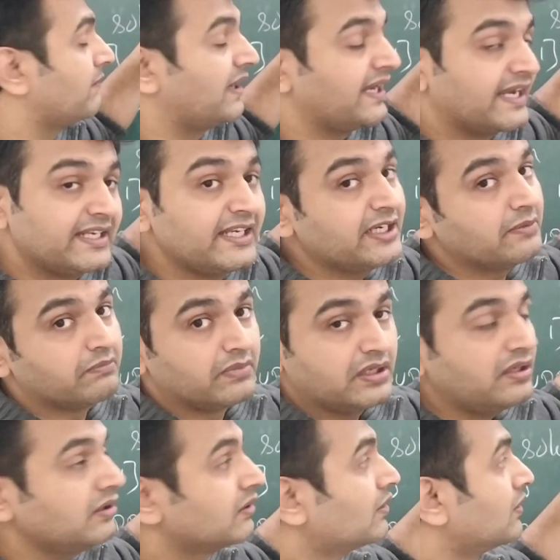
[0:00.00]
by any
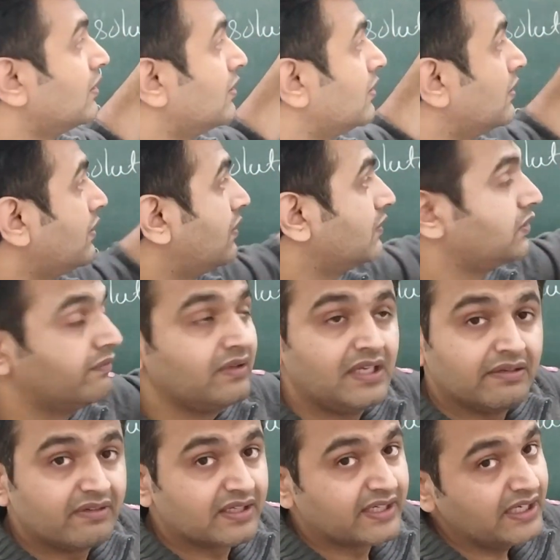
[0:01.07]
number, you will
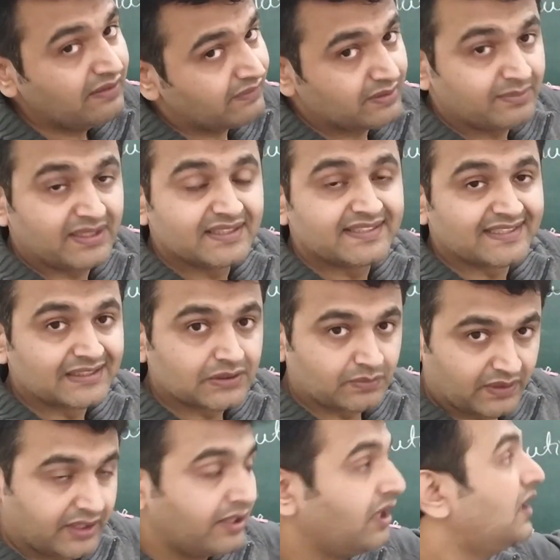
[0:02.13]
never get 1 minus x
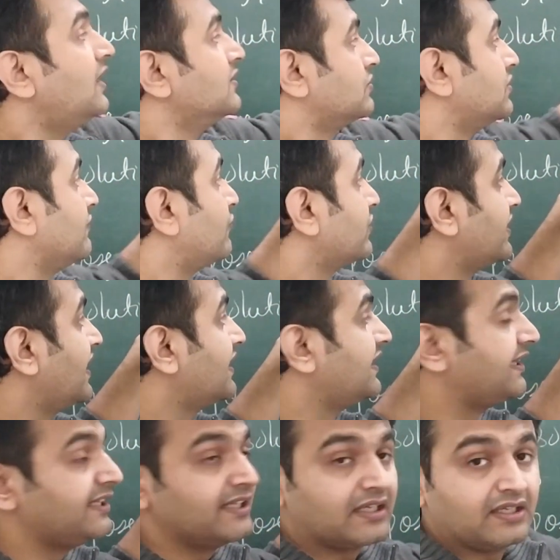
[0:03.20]
square. So therefore, they are
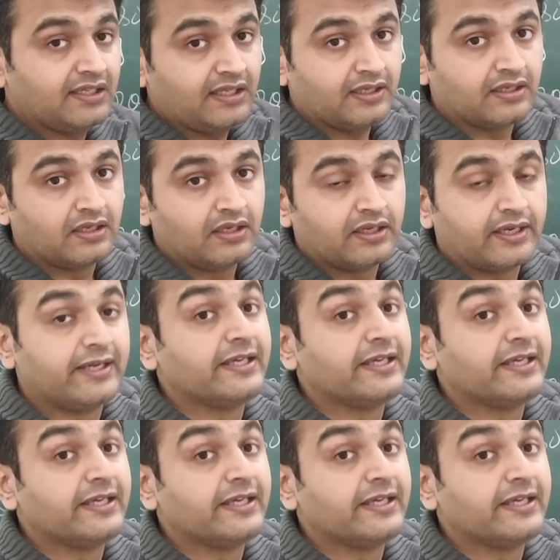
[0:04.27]
linearly